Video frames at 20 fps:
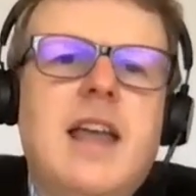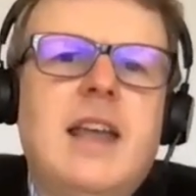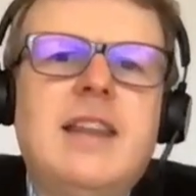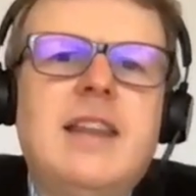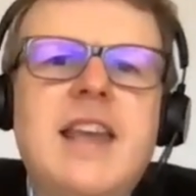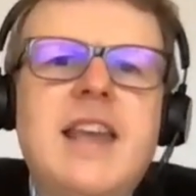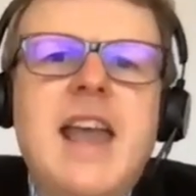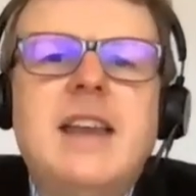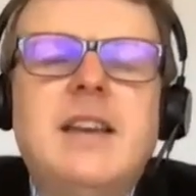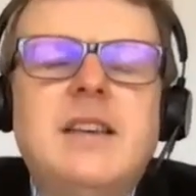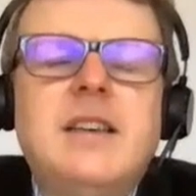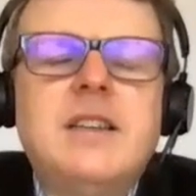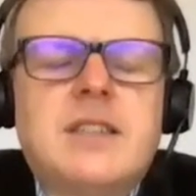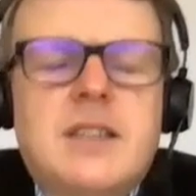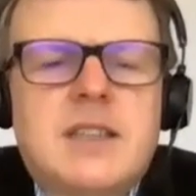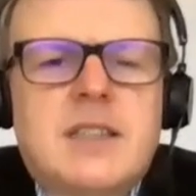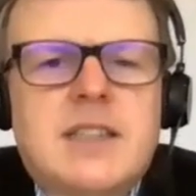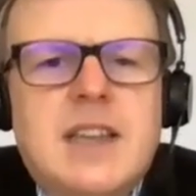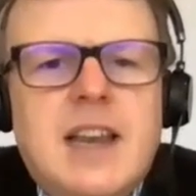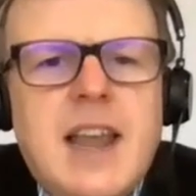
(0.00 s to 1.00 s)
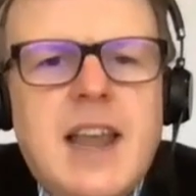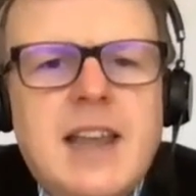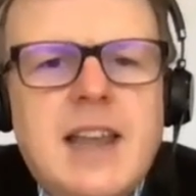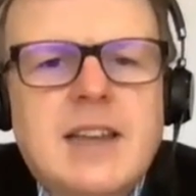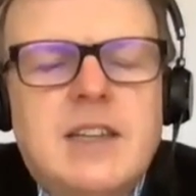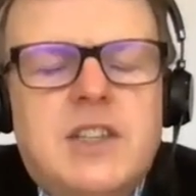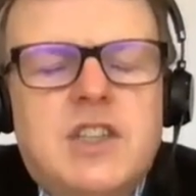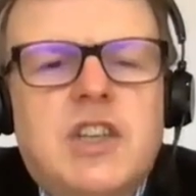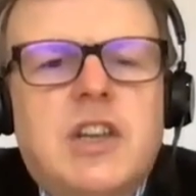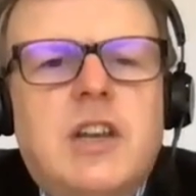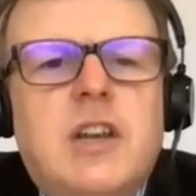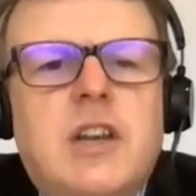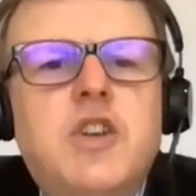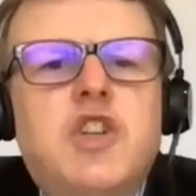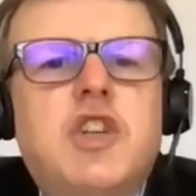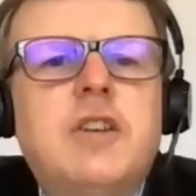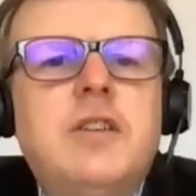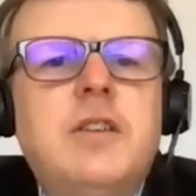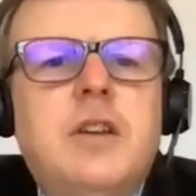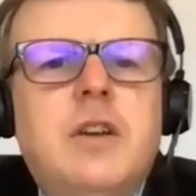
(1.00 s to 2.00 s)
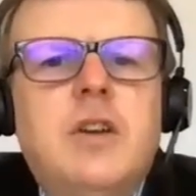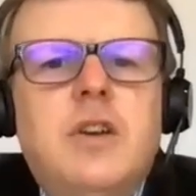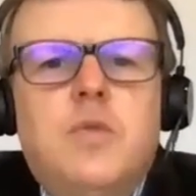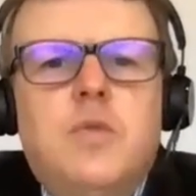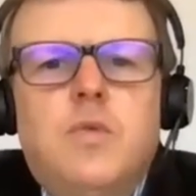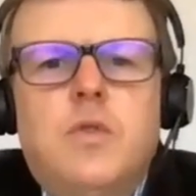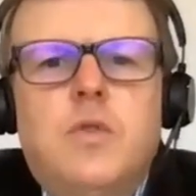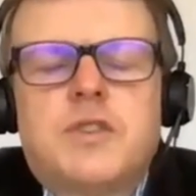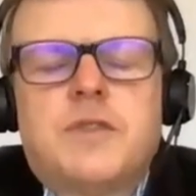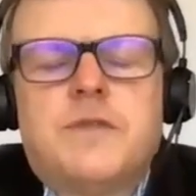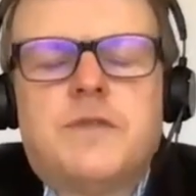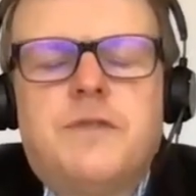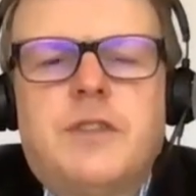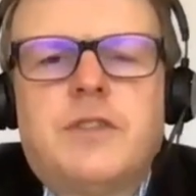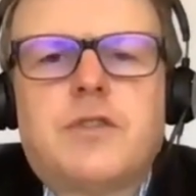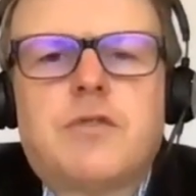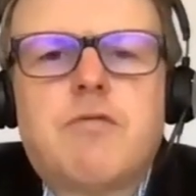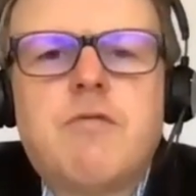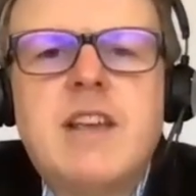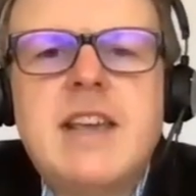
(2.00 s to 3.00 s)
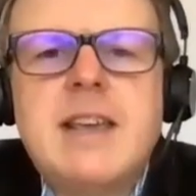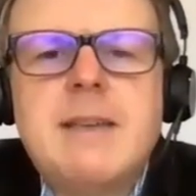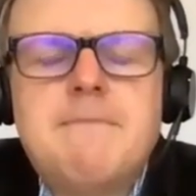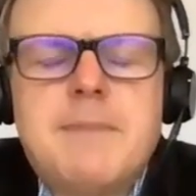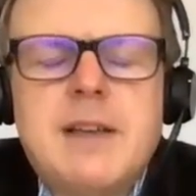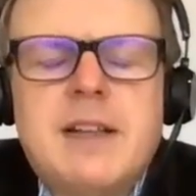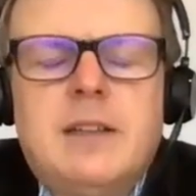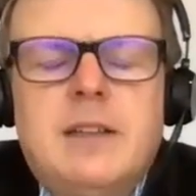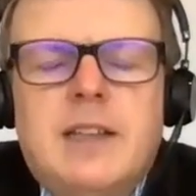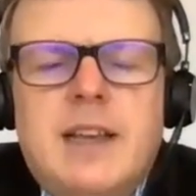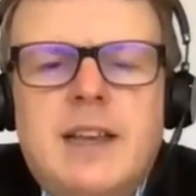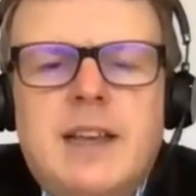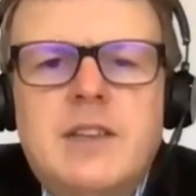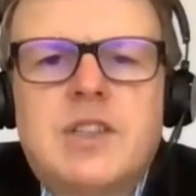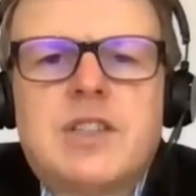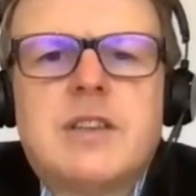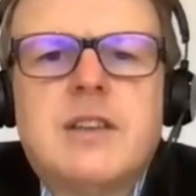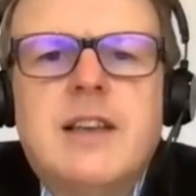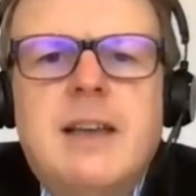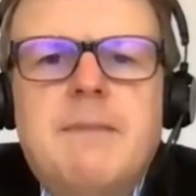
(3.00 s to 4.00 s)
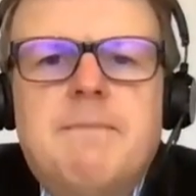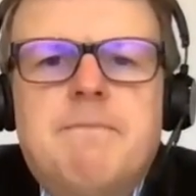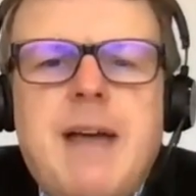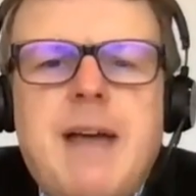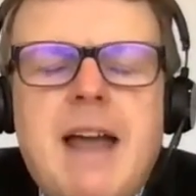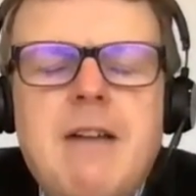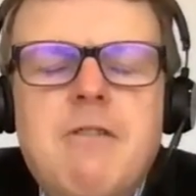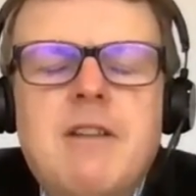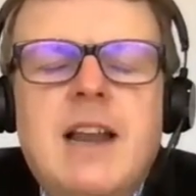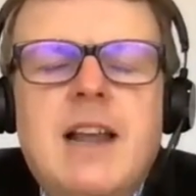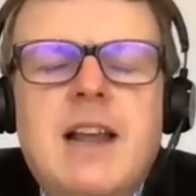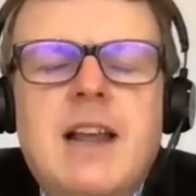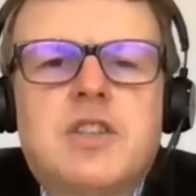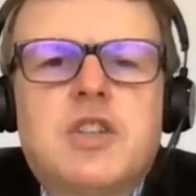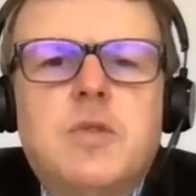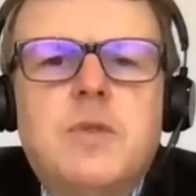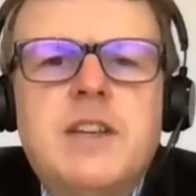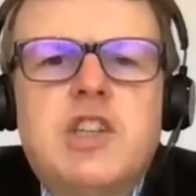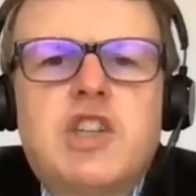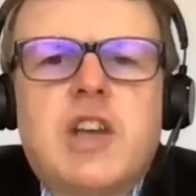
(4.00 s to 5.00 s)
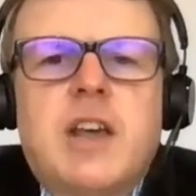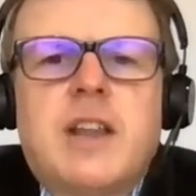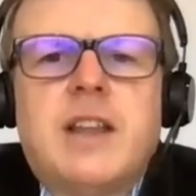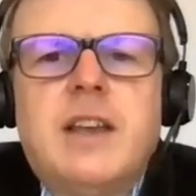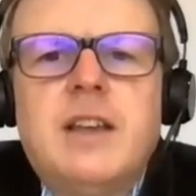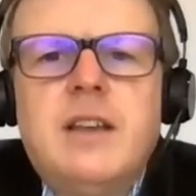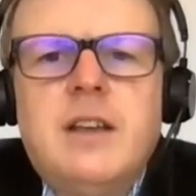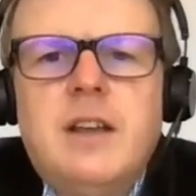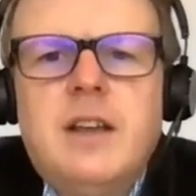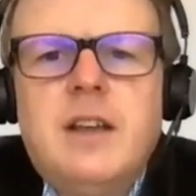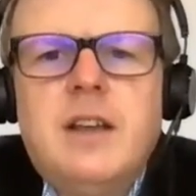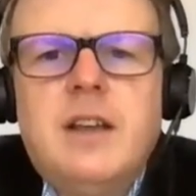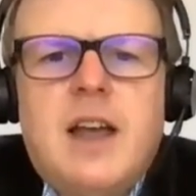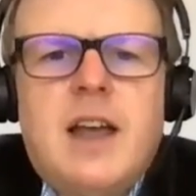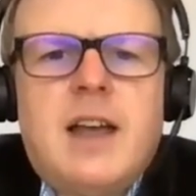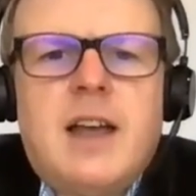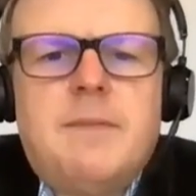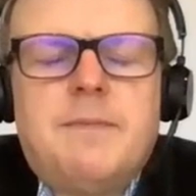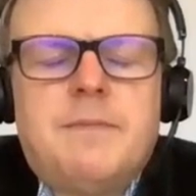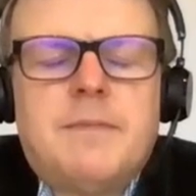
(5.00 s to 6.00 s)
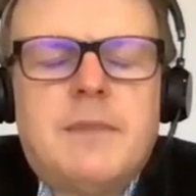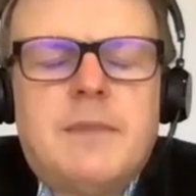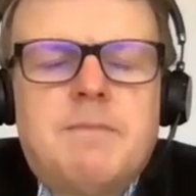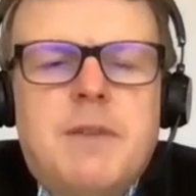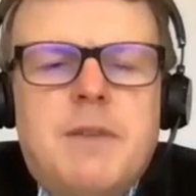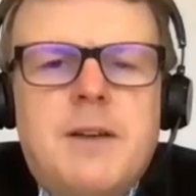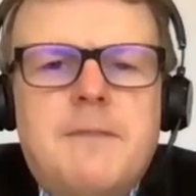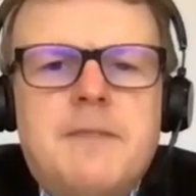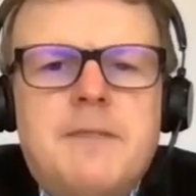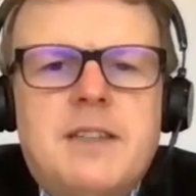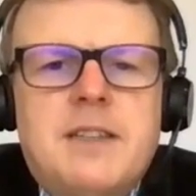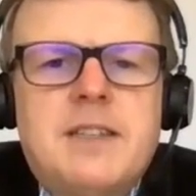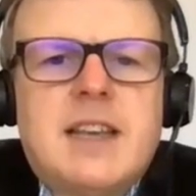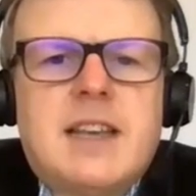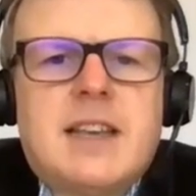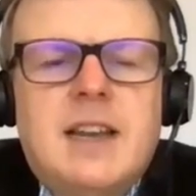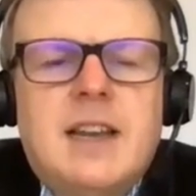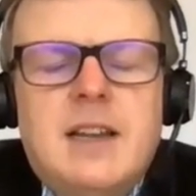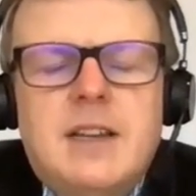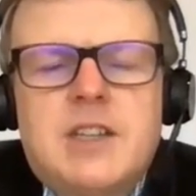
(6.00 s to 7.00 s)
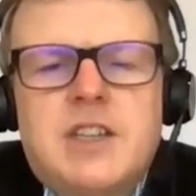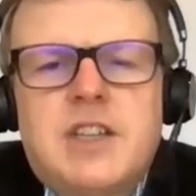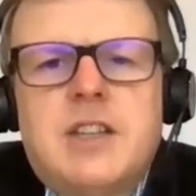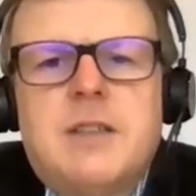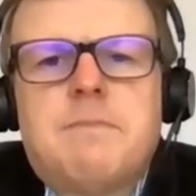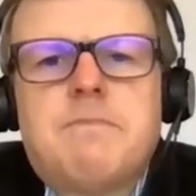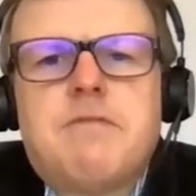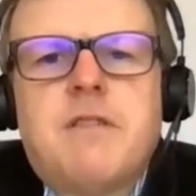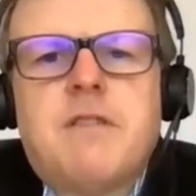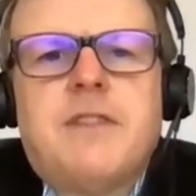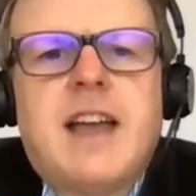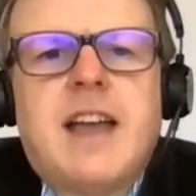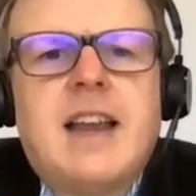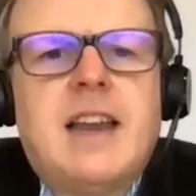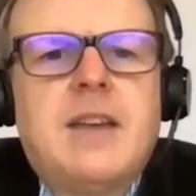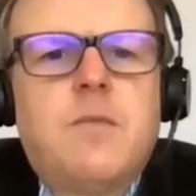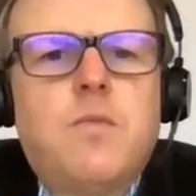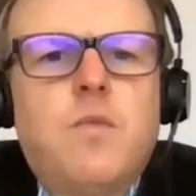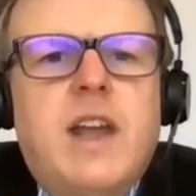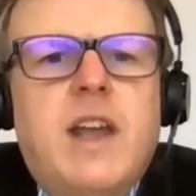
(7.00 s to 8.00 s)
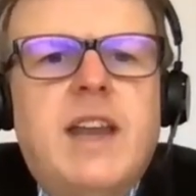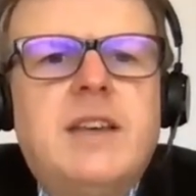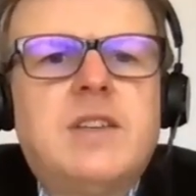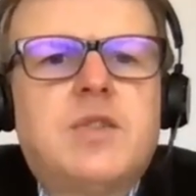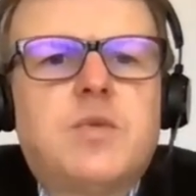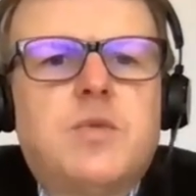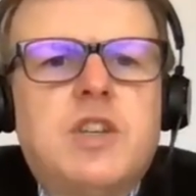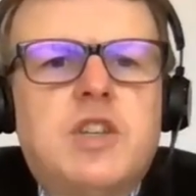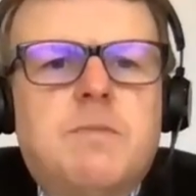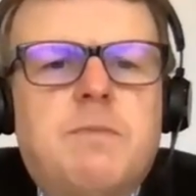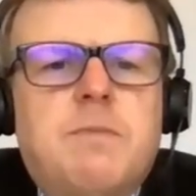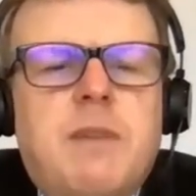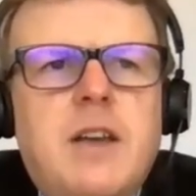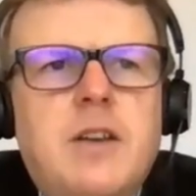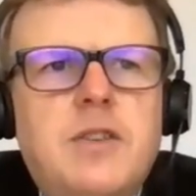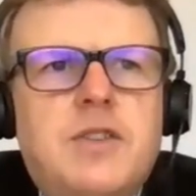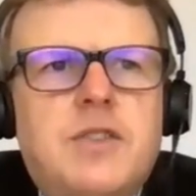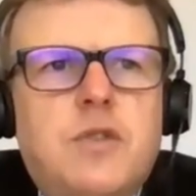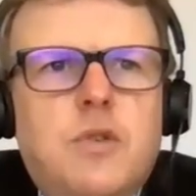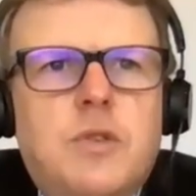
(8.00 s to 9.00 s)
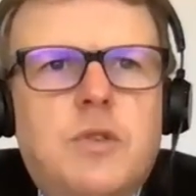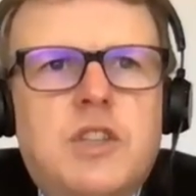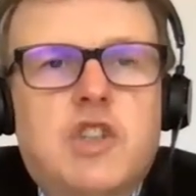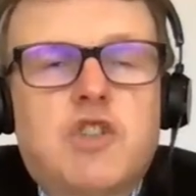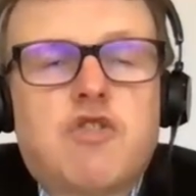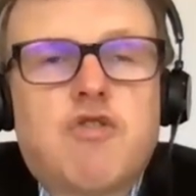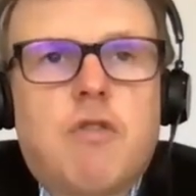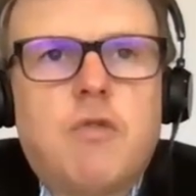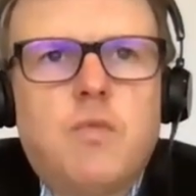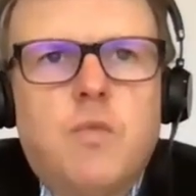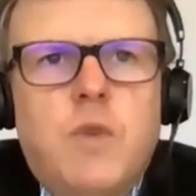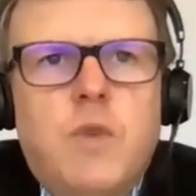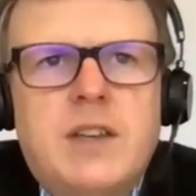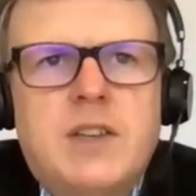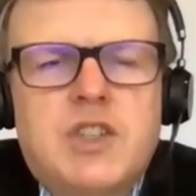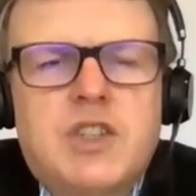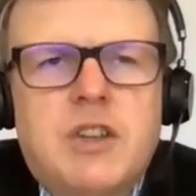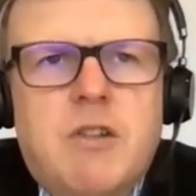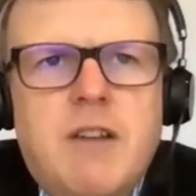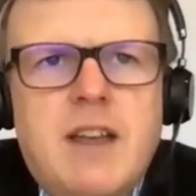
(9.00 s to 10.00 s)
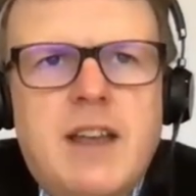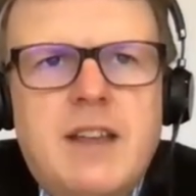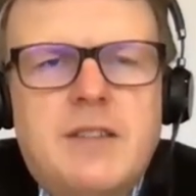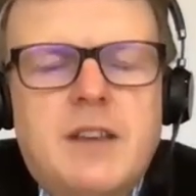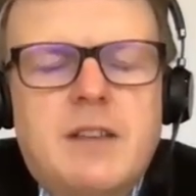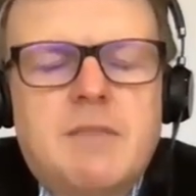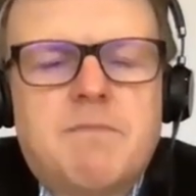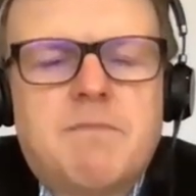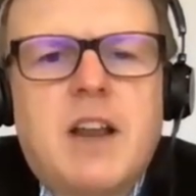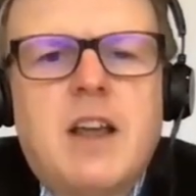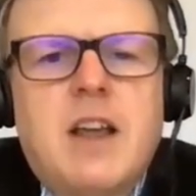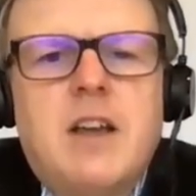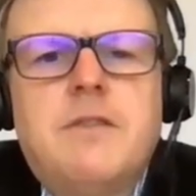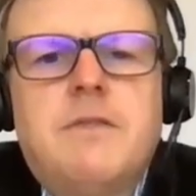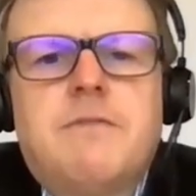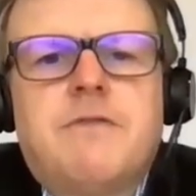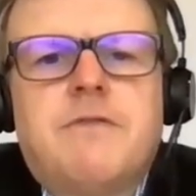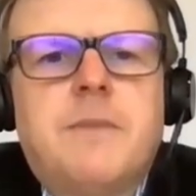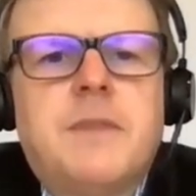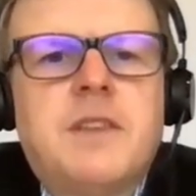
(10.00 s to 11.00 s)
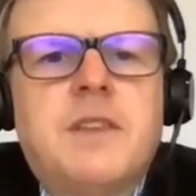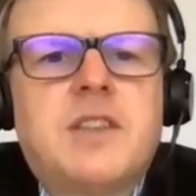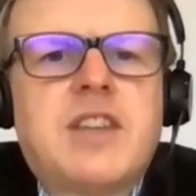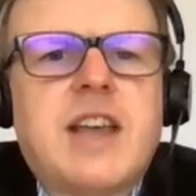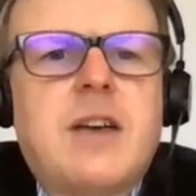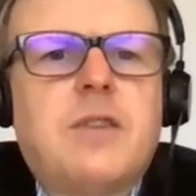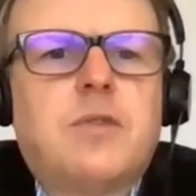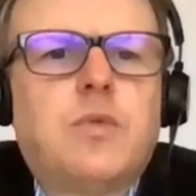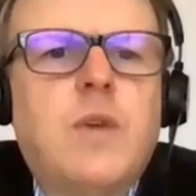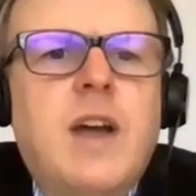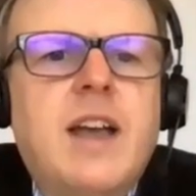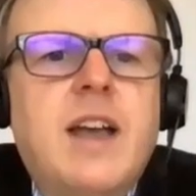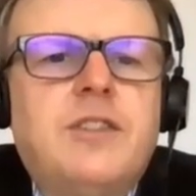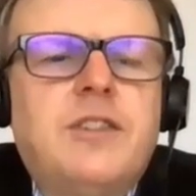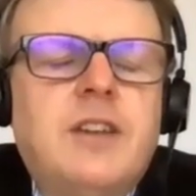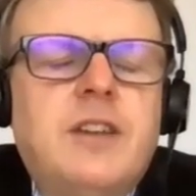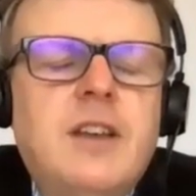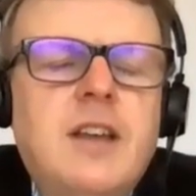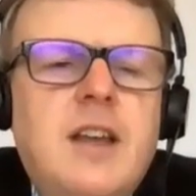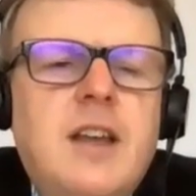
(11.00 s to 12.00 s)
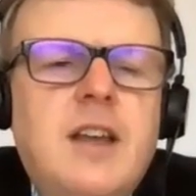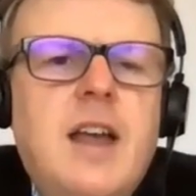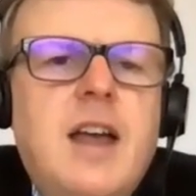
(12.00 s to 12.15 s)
In the end, the selected solution was for 3 buildings parallel to each other, perpendicular to the prevailing wind, which blows, or the strong winds, sorry, that blow from the southwest.